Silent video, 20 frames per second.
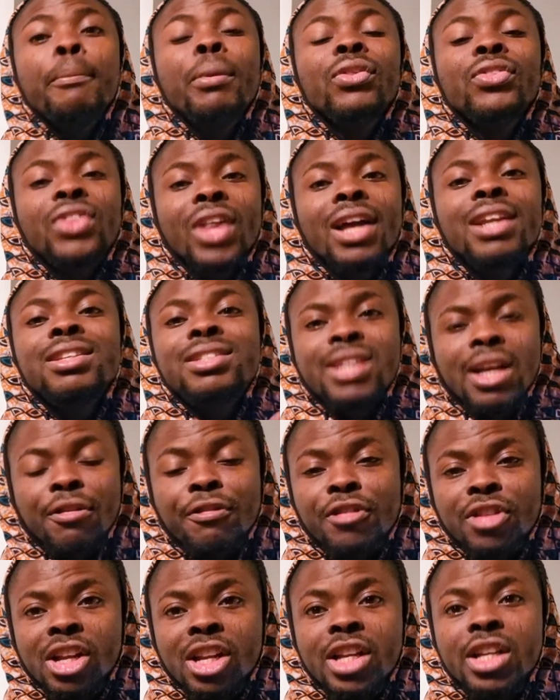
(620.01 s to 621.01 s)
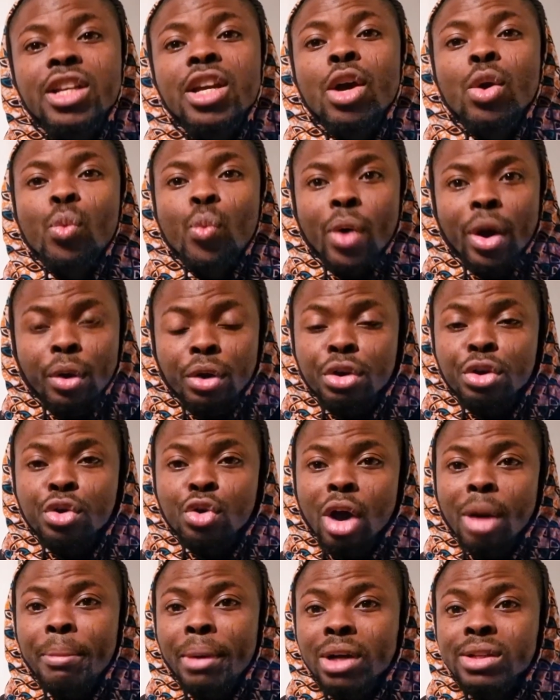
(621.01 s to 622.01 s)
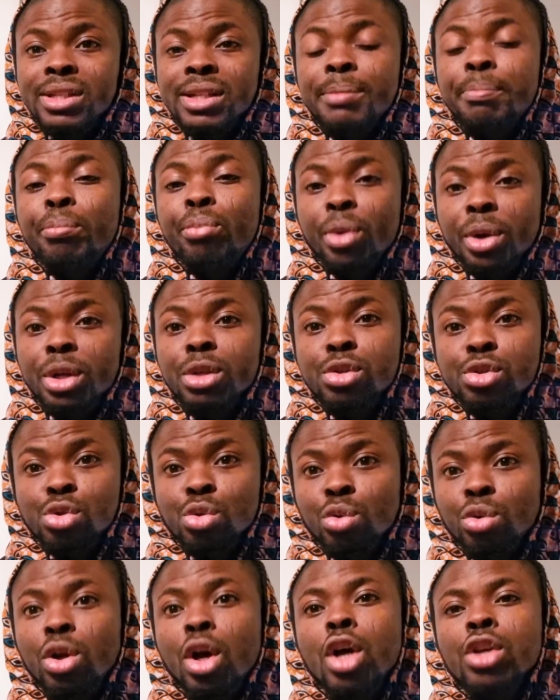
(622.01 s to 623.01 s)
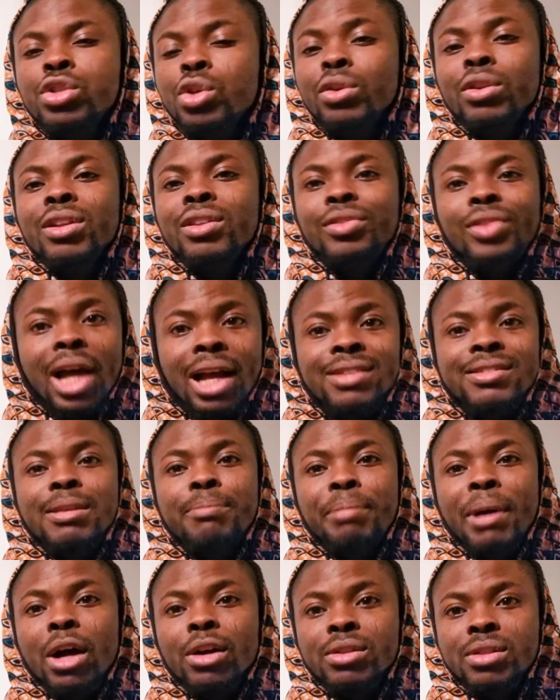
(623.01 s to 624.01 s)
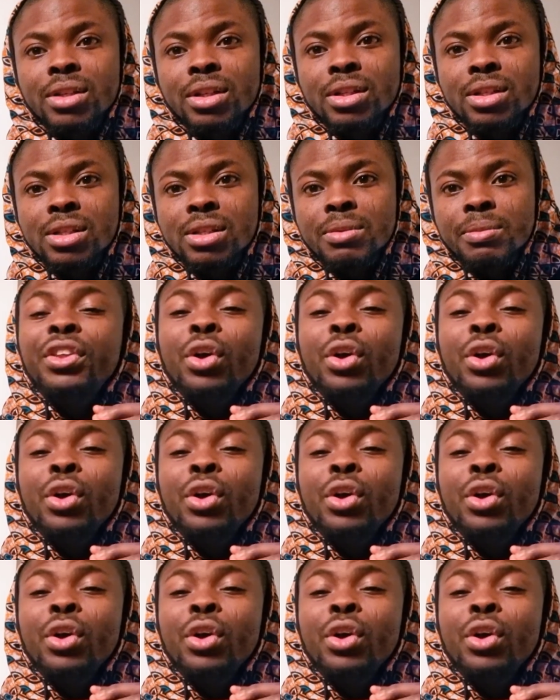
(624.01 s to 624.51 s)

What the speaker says: but then definitely we're going to know about it pretty soon. So that's about it.